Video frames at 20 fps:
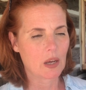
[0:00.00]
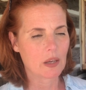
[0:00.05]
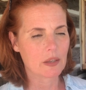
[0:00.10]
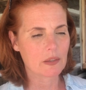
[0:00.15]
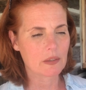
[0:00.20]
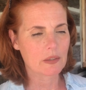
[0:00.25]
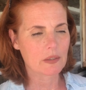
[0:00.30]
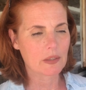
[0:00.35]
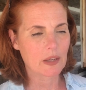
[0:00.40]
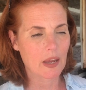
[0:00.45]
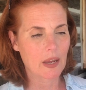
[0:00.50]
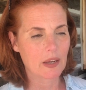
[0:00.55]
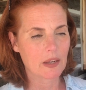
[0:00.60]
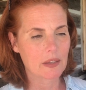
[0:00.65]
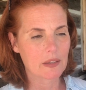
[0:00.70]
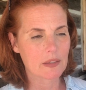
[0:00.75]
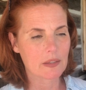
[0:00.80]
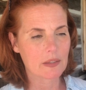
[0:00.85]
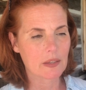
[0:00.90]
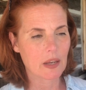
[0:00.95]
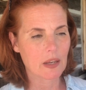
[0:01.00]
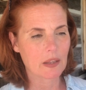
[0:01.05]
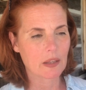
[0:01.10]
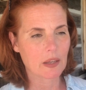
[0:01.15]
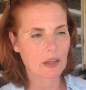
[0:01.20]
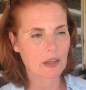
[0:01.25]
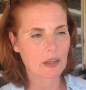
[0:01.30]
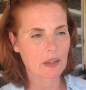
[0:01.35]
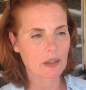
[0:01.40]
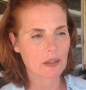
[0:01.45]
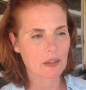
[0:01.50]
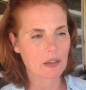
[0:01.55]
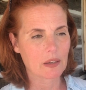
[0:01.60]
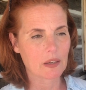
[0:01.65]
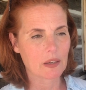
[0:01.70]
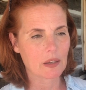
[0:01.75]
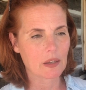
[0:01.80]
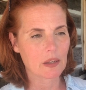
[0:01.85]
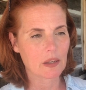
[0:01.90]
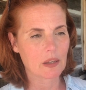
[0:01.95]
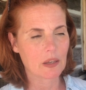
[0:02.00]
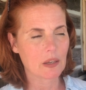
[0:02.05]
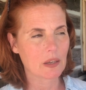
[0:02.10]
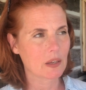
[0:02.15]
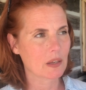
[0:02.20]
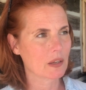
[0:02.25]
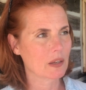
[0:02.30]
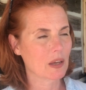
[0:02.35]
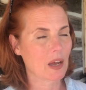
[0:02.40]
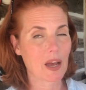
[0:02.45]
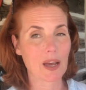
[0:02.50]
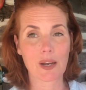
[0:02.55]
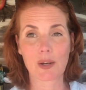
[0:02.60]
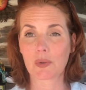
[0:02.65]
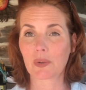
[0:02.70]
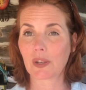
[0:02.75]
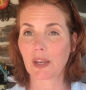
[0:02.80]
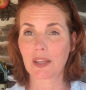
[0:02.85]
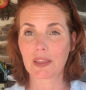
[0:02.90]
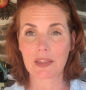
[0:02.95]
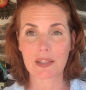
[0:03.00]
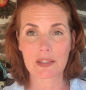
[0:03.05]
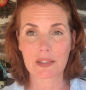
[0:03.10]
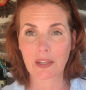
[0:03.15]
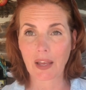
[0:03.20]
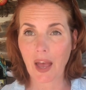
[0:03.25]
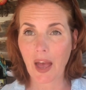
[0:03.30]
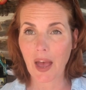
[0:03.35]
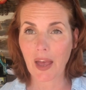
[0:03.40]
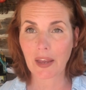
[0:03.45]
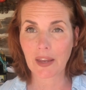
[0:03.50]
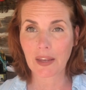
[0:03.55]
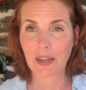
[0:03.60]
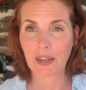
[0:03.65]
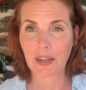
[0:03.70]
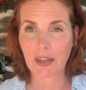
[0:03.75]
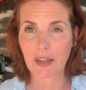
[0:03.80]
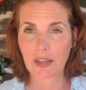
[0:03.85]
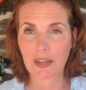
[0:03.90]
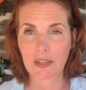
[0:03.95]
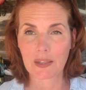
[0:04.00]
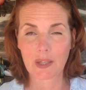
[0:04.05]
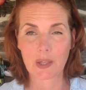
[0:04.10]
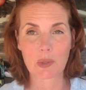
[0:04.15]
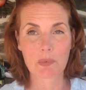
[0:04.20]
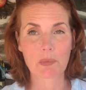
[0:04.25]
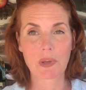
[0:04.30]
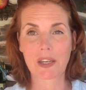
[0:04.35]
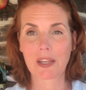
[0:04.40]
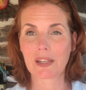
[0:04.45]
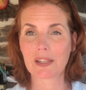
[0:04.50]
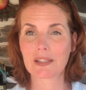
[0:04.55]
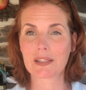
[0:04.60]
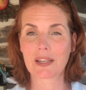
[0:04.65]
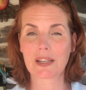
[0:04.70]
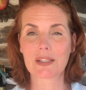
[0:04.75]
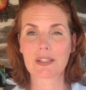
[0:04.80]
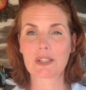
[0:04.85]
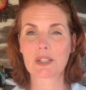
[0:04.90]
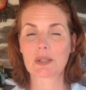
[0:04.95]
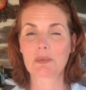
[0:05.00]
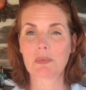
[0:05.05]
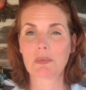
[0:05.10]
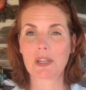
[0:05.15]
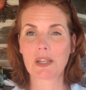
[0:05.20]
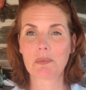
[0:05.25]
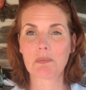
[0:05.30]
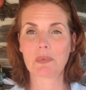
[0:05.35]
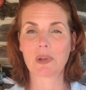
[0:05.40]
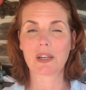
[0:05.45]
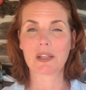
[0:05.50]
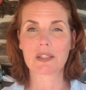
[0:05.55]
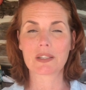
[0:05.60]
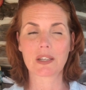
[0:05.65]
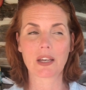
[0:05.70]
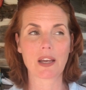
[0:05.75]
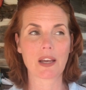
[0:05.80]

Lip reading: saying instead, like, I don't get this guy. It doesn't make any sense to me, but